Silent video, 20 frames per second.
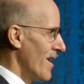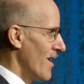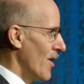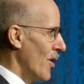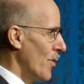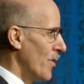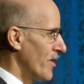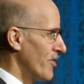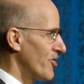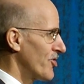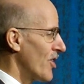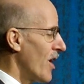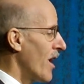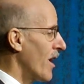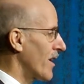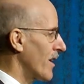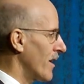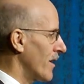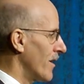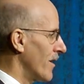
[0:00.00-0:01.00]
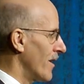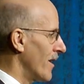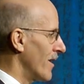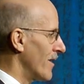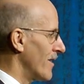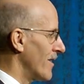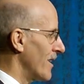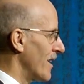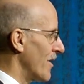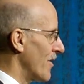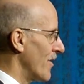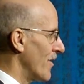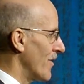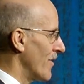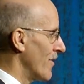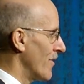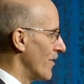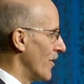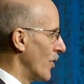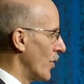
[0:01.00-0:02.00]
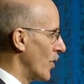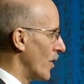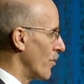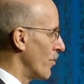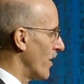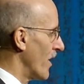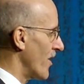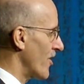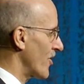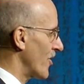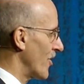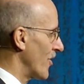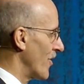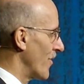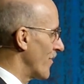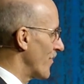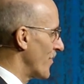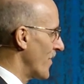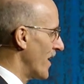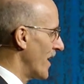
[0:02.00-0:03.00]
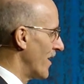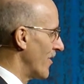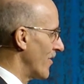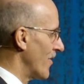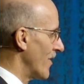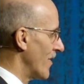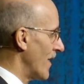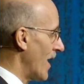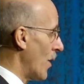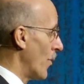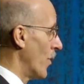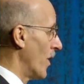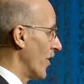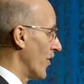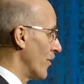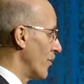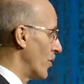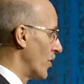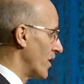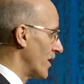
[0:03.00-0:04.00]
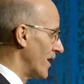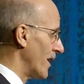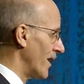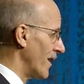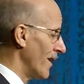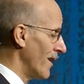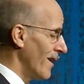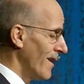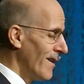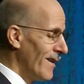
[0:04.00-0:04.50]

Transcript: always shocked that the Lord blessed them and how well the book did.